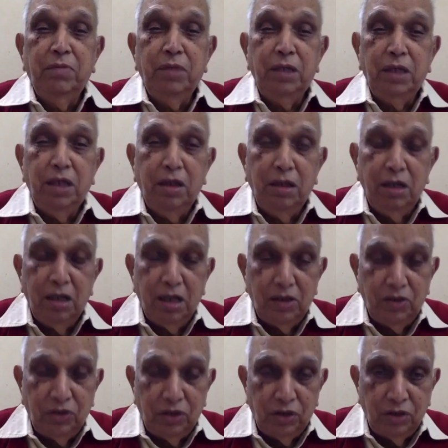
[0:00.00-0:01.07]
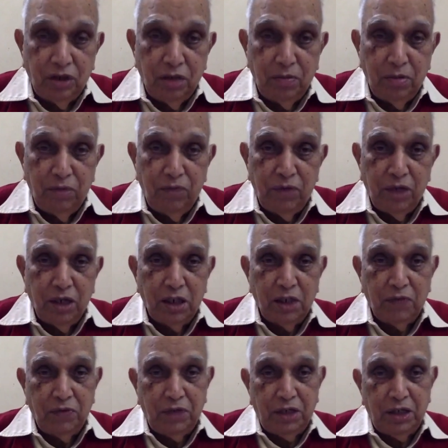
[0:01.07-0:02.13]
in the system of philosophy.
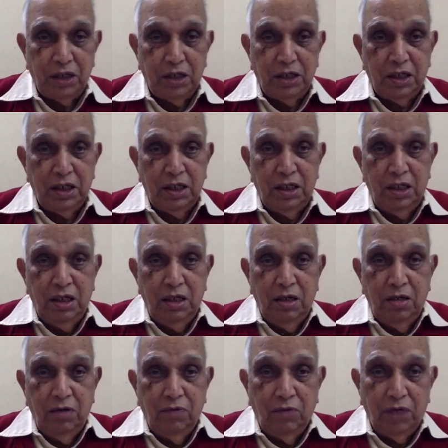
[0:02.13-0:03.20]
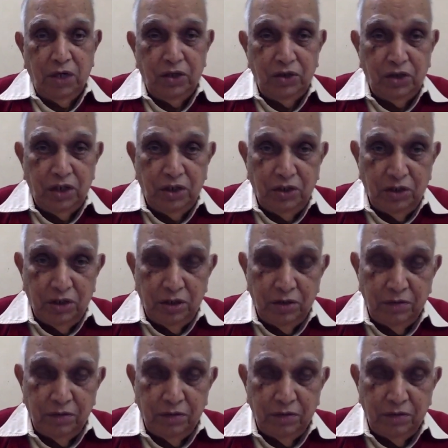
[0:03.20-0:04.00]
For instance,